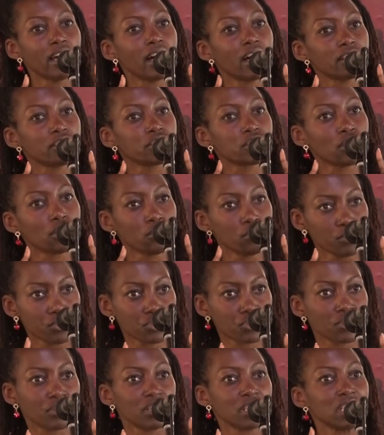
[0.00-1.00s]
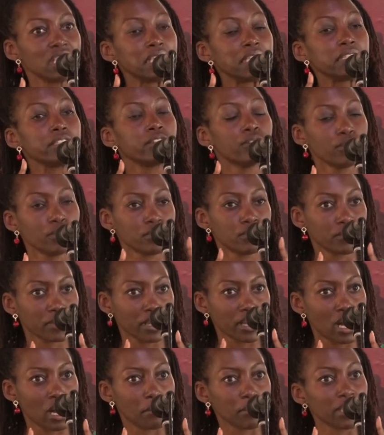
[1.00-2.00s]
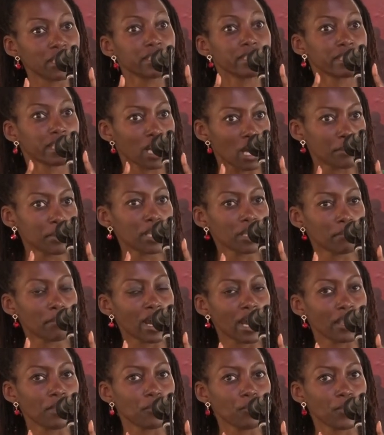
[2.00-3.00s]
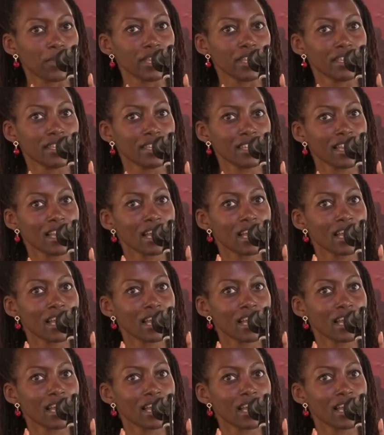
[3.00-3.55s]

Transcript: A solution is going to come. It's coming my way.